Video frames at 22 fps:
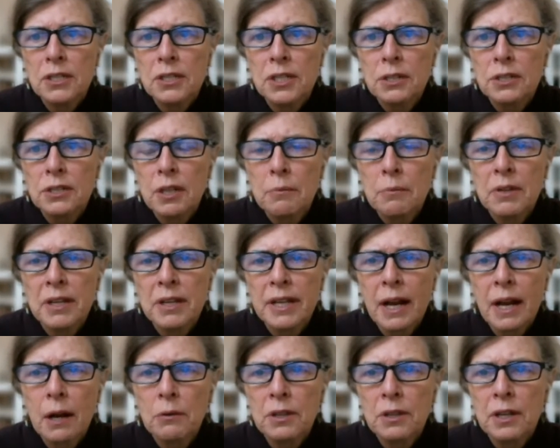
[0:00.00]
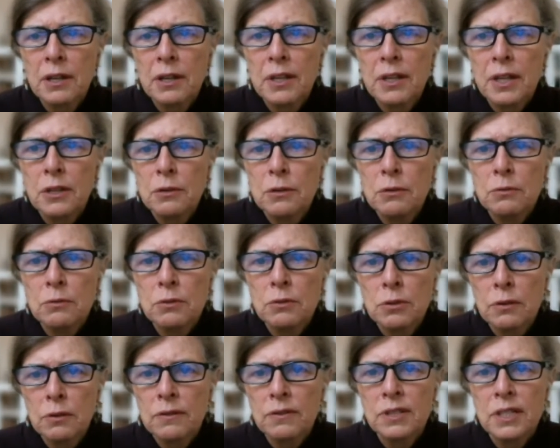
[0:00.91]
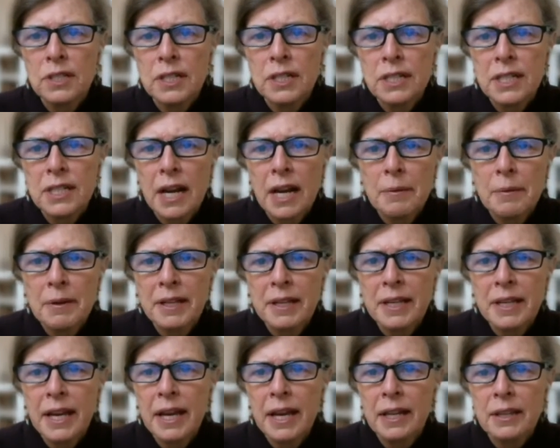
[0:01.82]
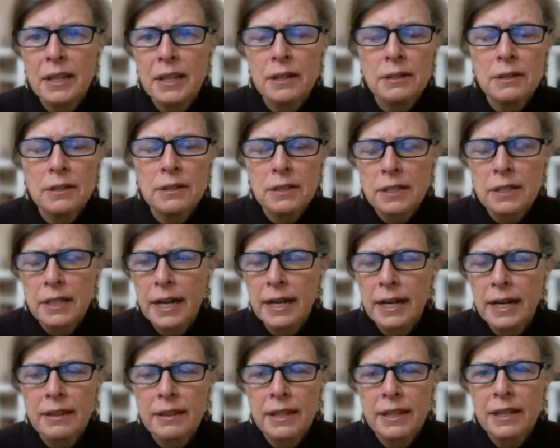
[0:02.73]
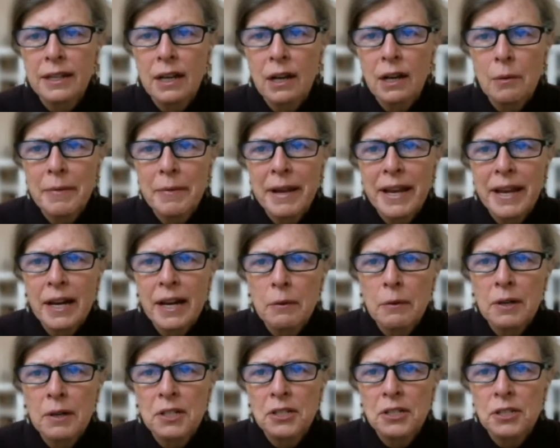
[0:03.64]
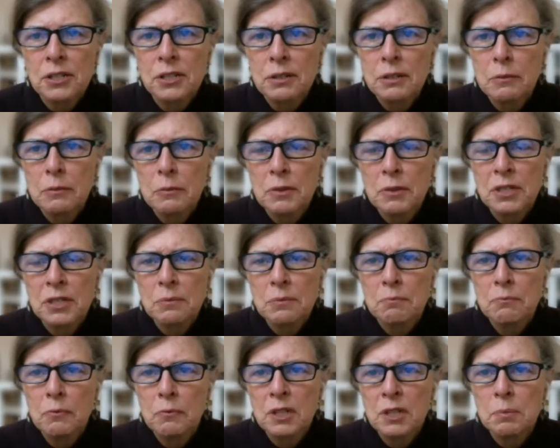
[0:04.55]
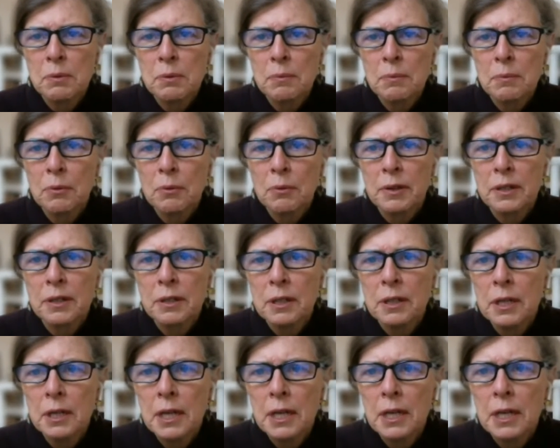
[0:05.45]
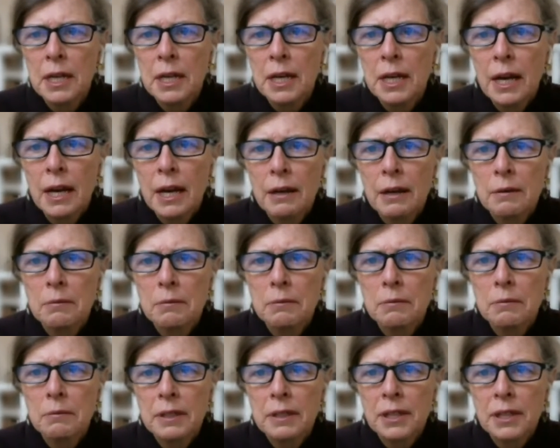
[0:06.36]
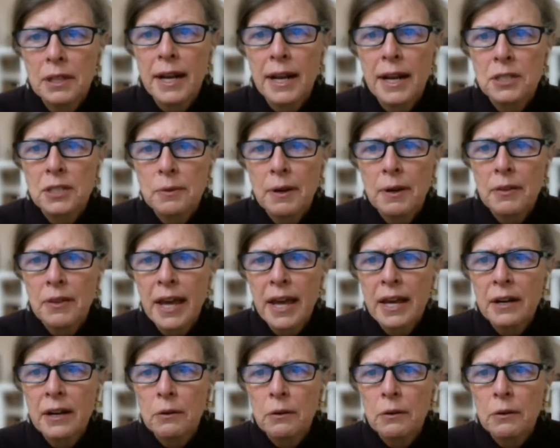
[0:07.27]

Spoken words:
Is there something out there that you sort of see time and again that you just kind of think, oh man, I wish people would get their heads around